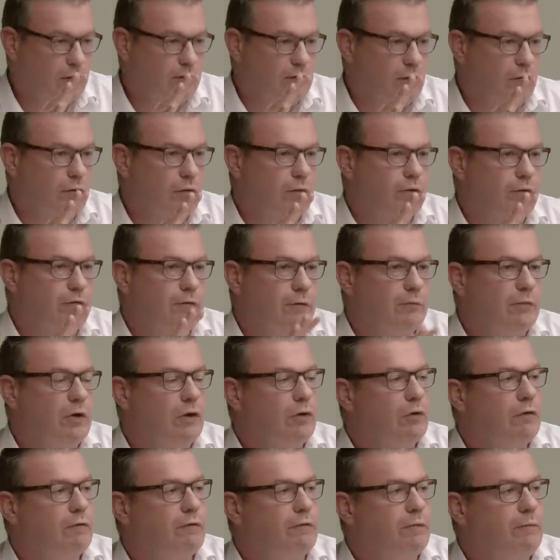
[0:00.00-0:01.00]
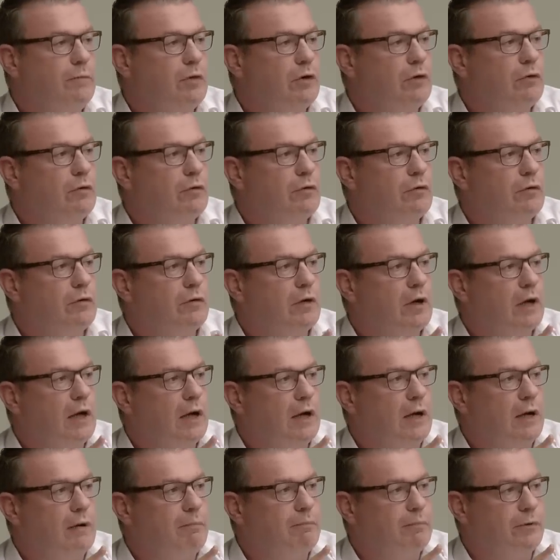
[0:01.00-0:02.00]
from your
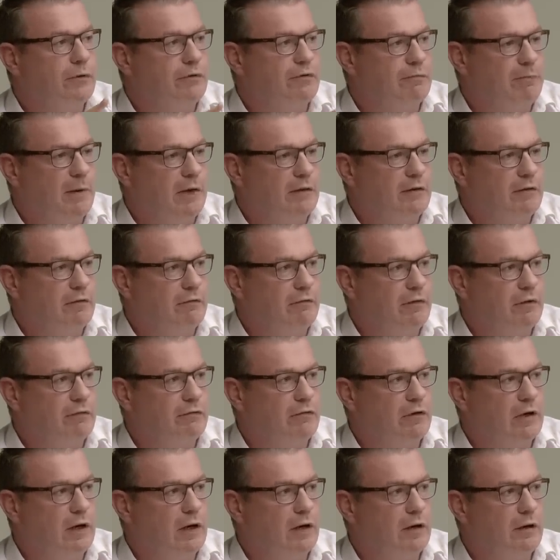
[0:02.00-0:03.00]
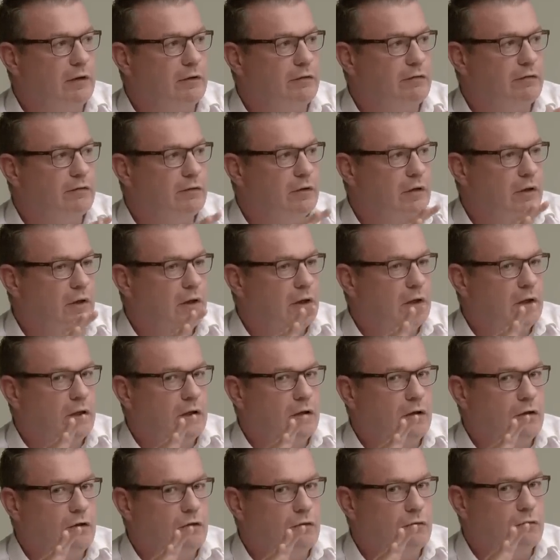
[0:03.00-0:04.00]
perspective as regards,
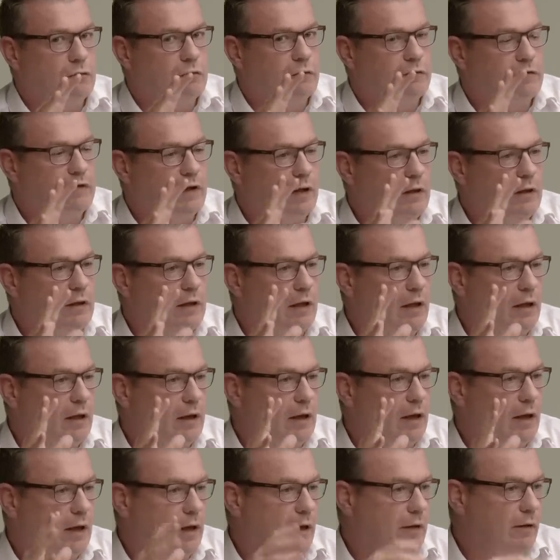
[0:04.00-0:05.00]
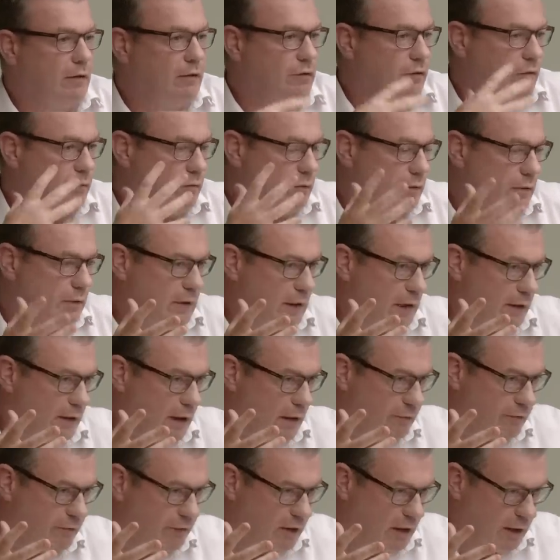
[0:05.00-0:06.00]
you sell, you get
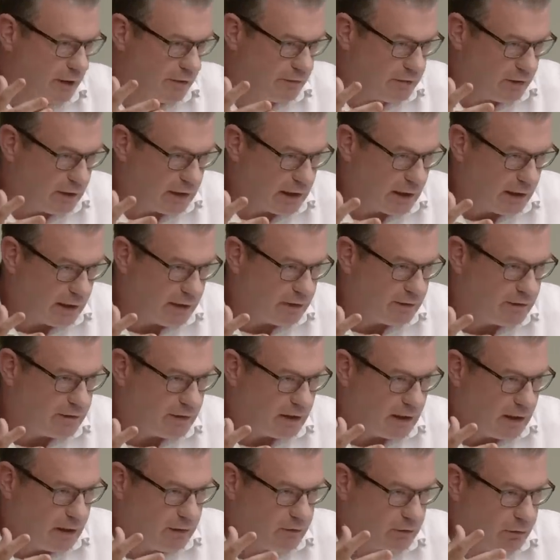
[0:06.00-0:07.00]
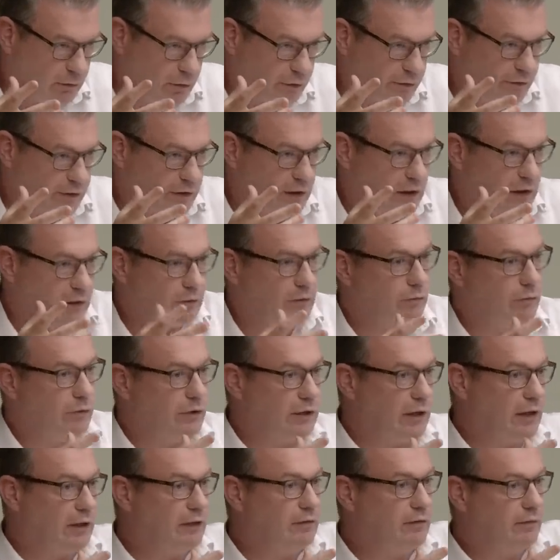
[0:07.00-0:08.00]
advertising clients into RTE on the one
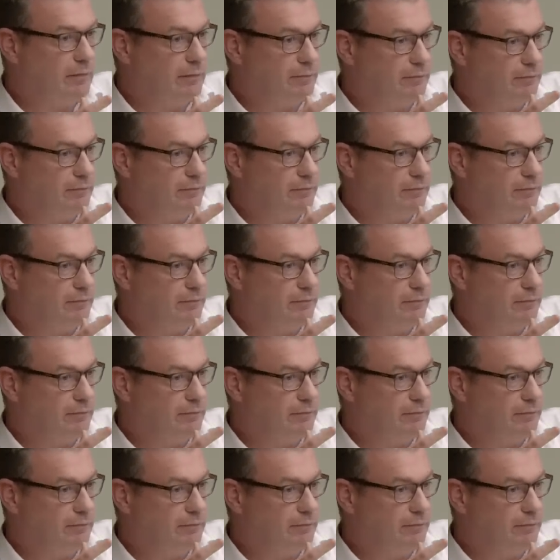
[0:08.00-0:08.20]
hand,